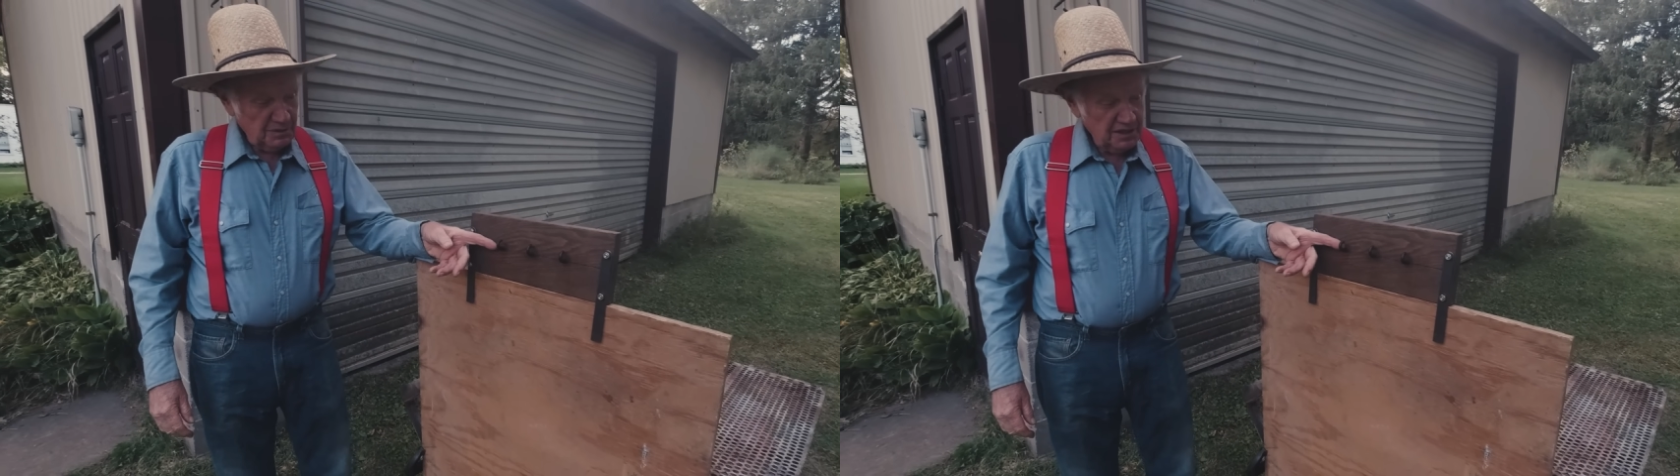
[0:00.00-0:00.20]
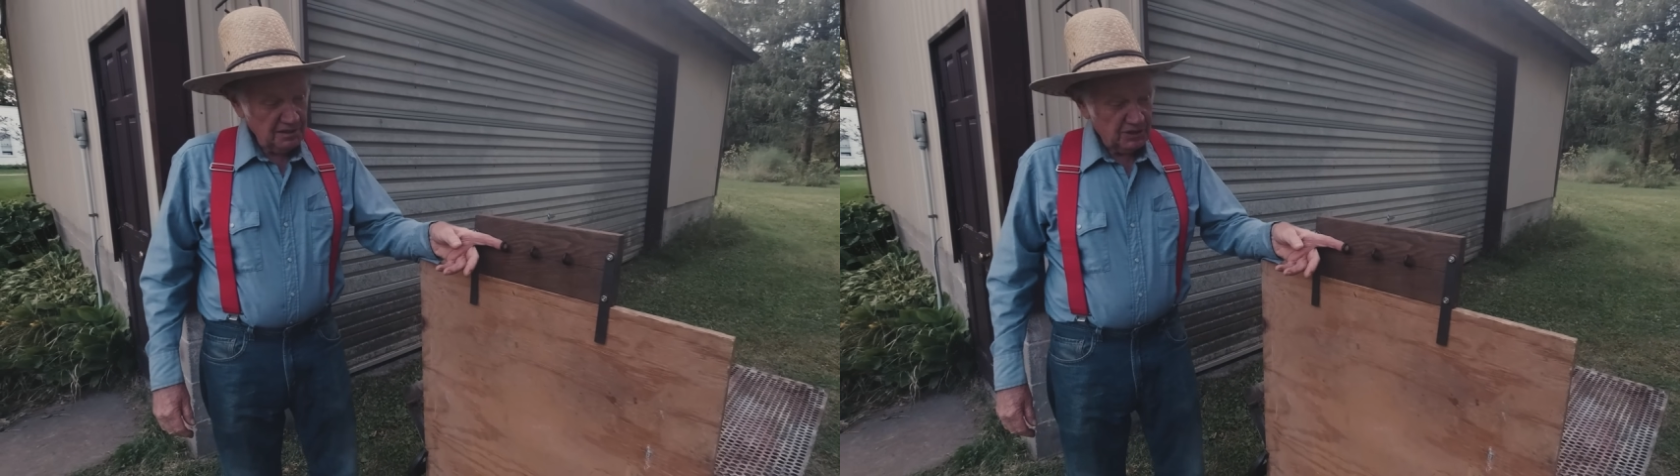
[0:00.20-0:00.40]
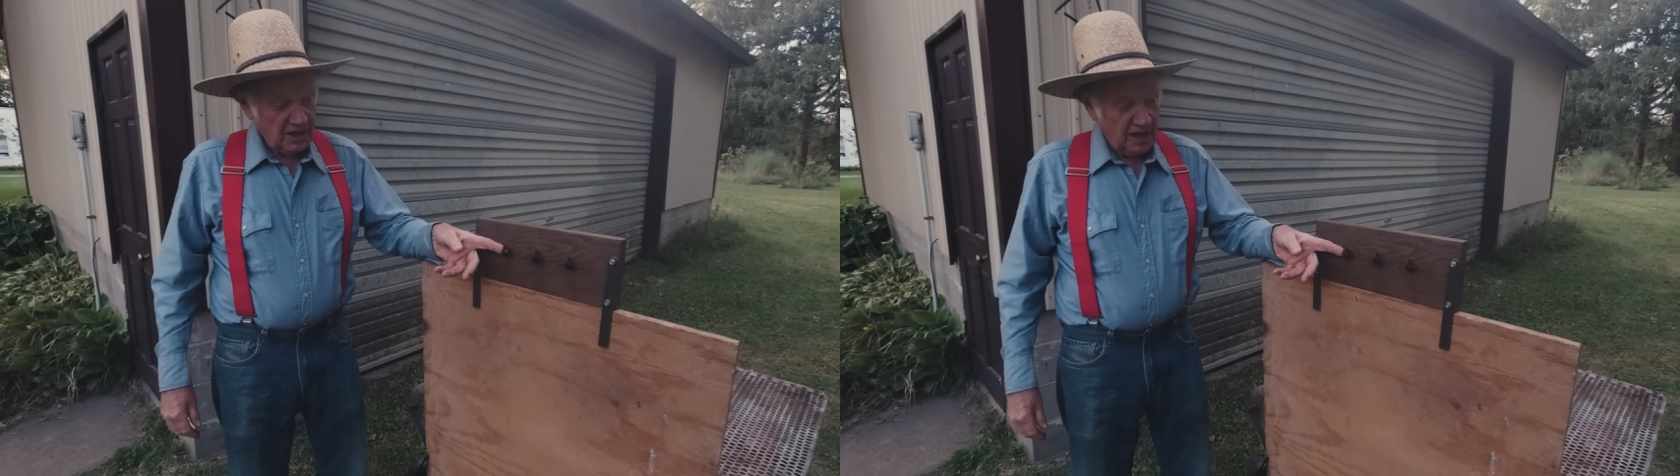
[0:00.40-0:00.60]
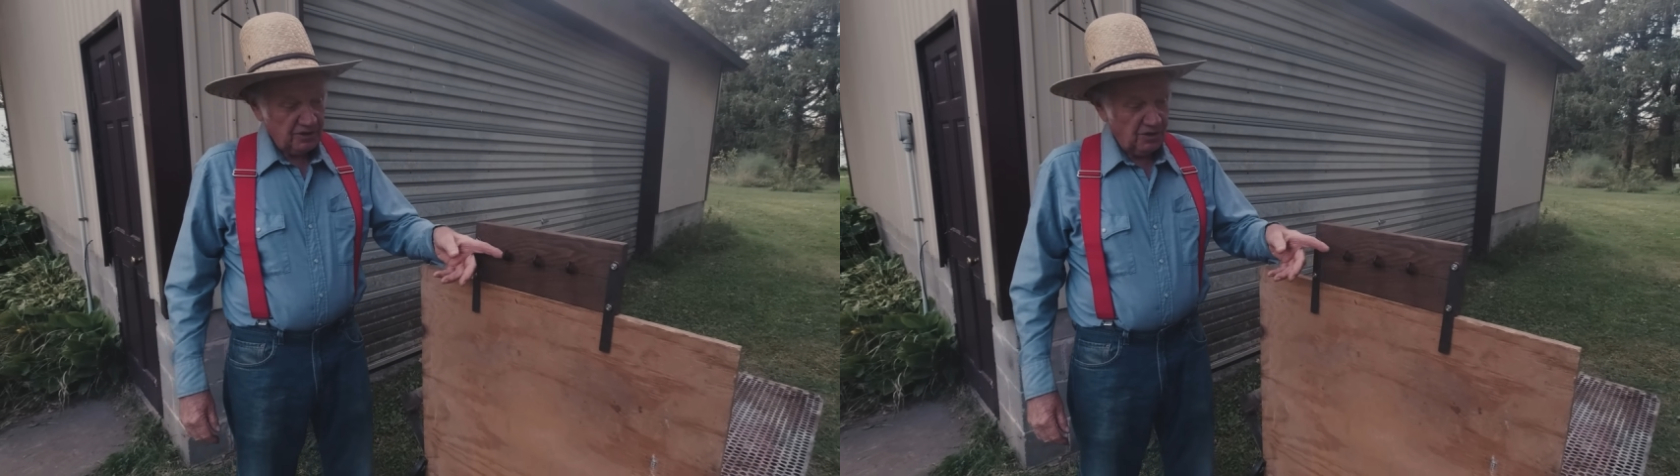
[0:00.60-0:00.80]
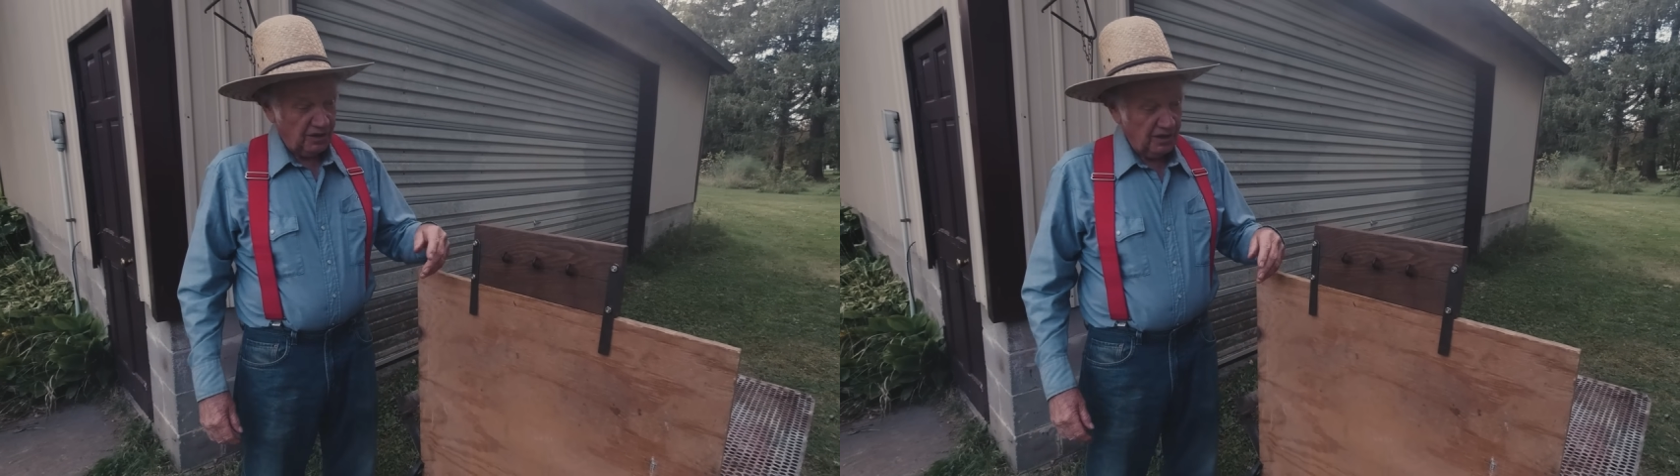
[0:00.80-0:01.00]
a
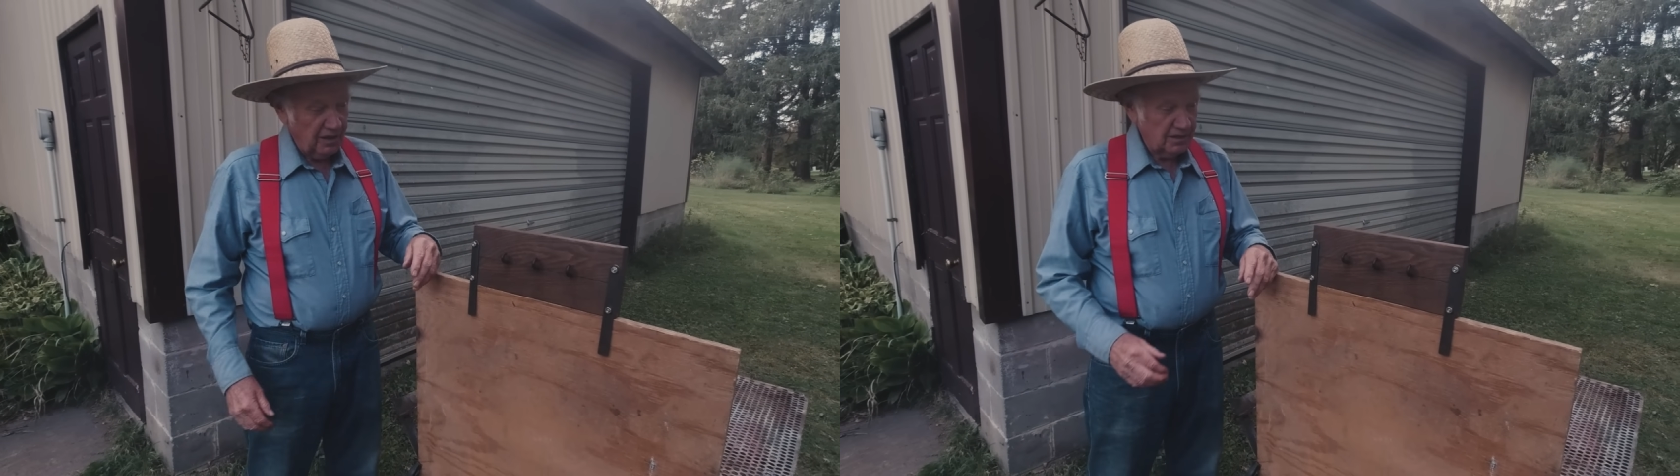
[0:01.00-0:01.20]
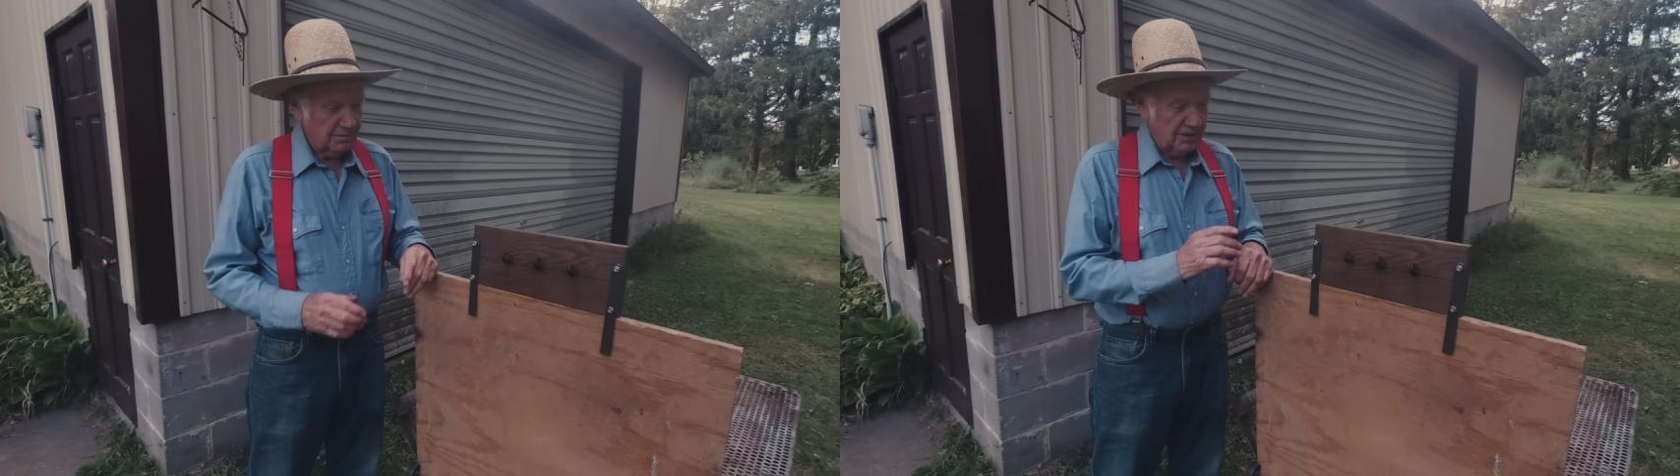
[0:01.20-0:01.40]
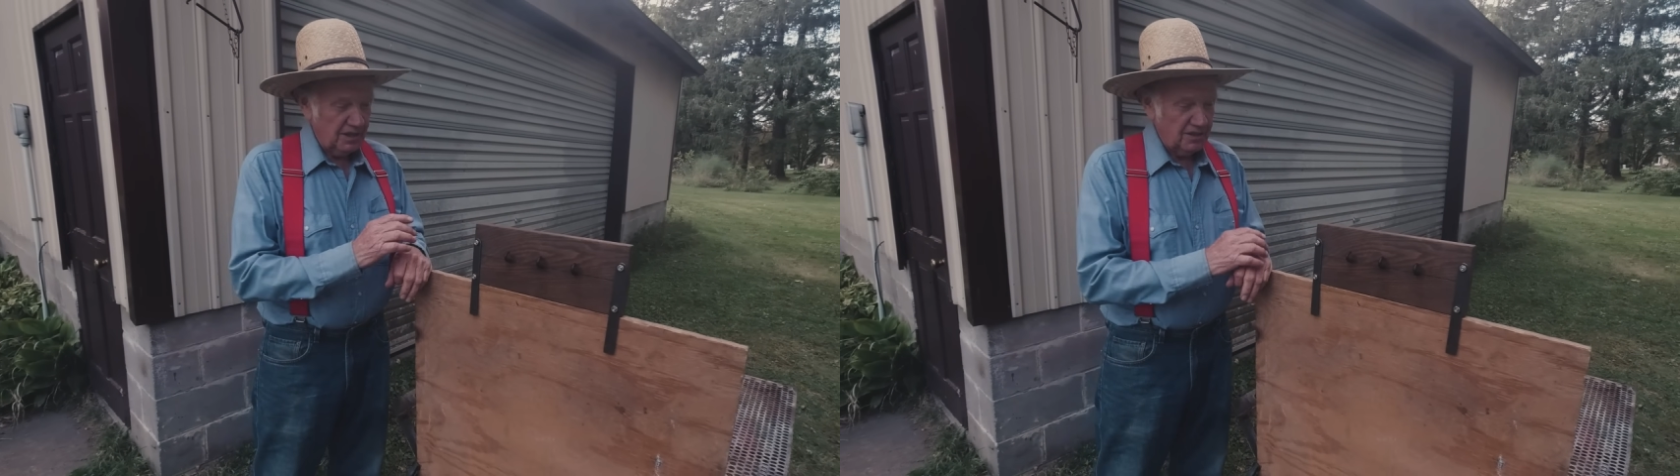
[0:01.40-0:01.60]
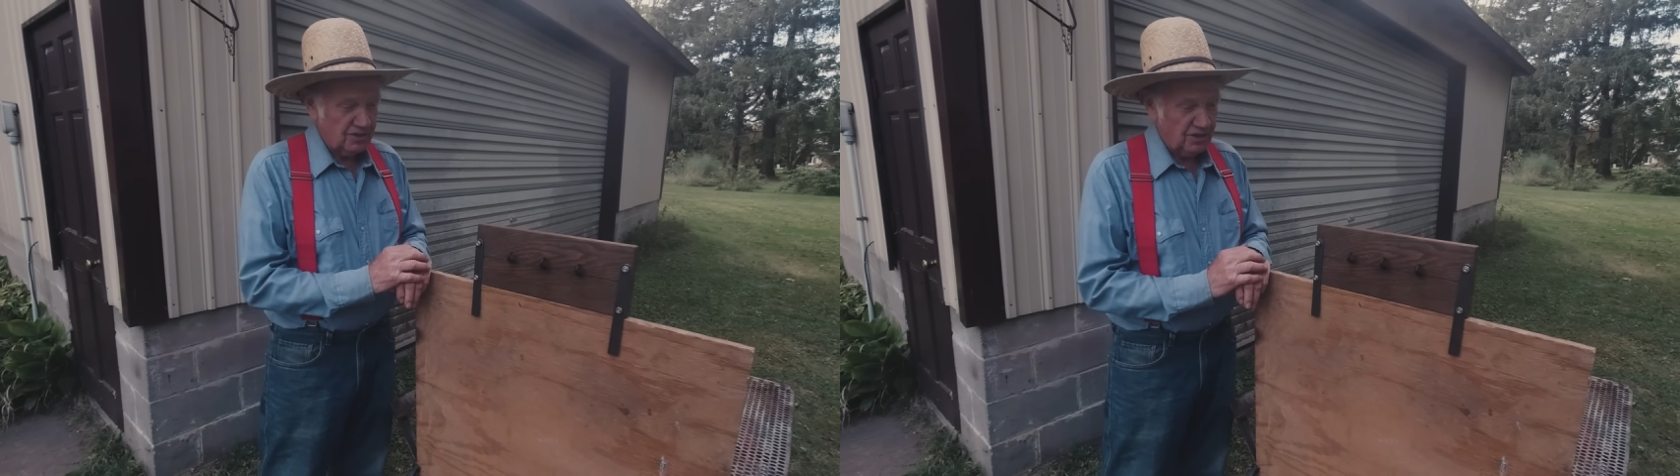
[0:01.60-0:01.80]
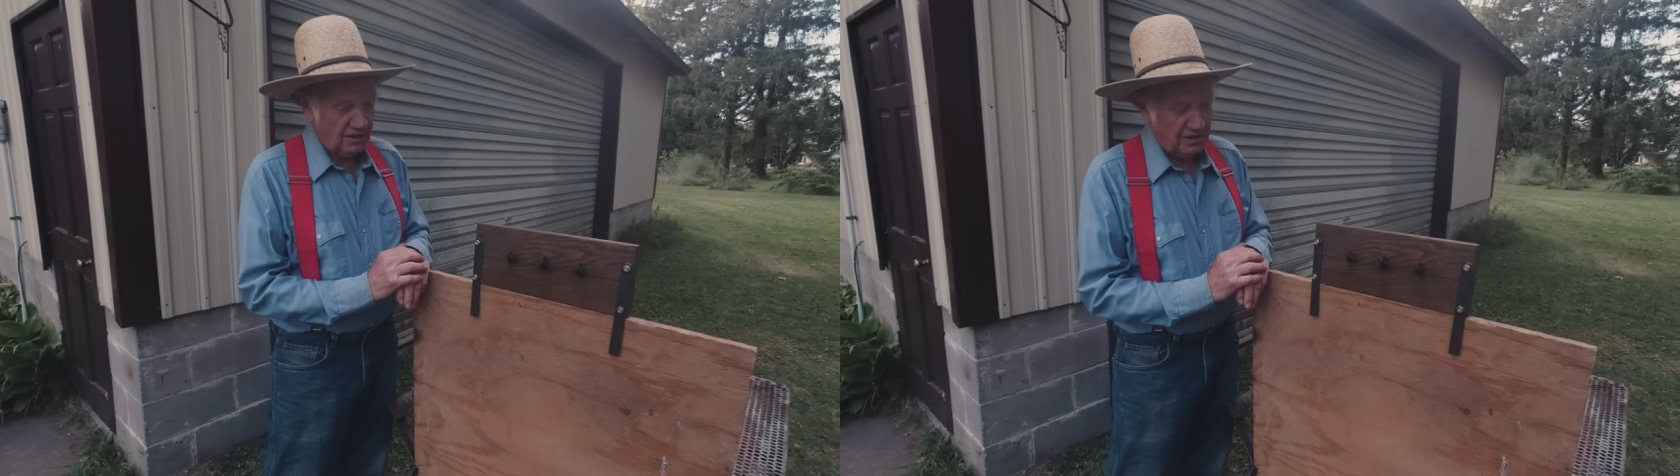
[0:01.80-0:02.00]
medium-sized hook. It's
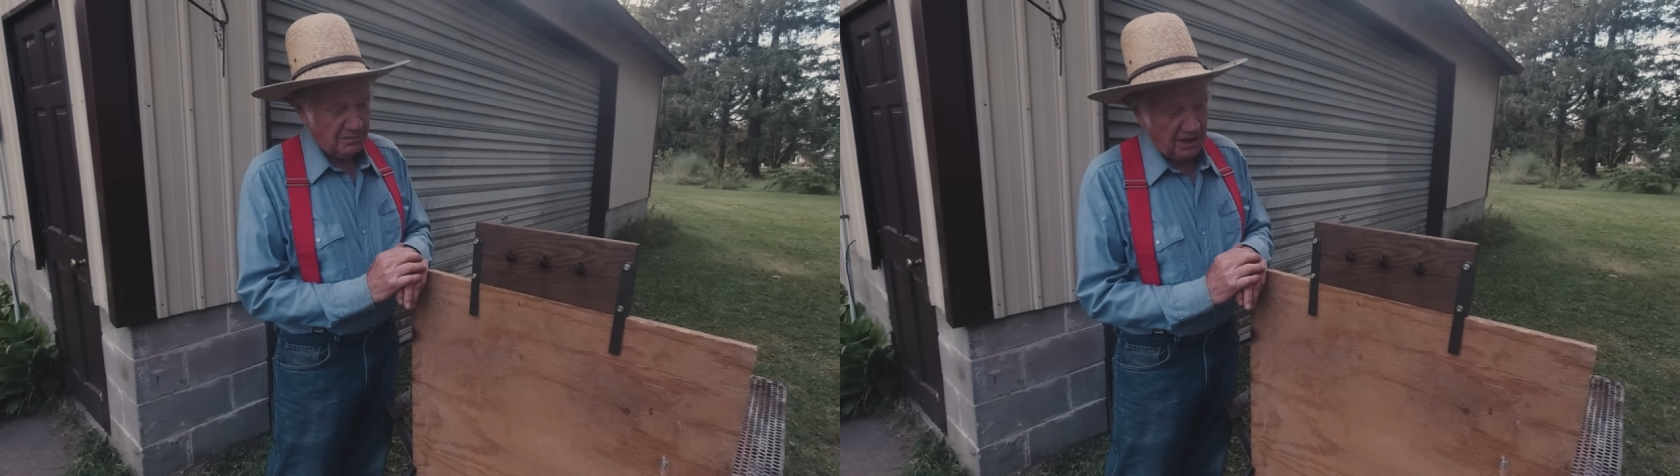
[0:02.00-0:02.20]
generally